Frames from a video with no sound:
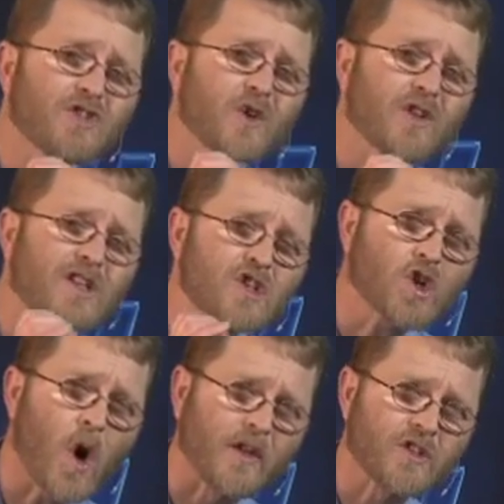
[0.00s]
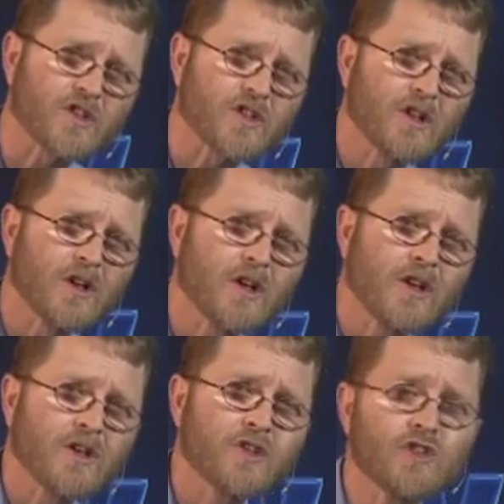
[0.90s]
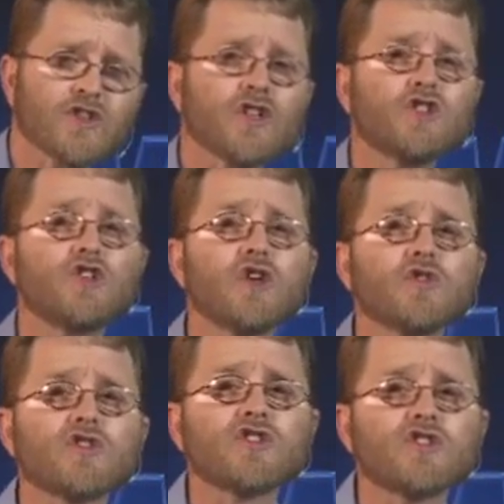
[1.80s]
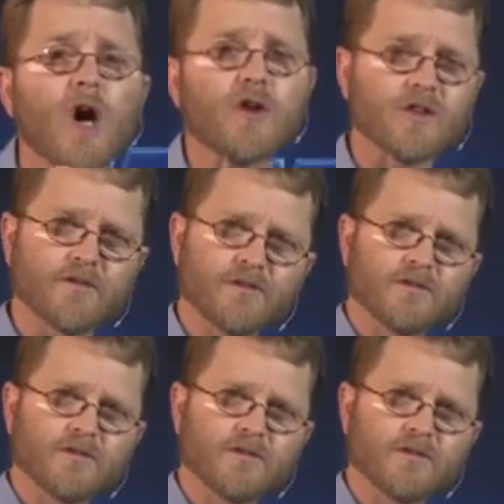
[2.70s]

took the chance to seduce Joseph.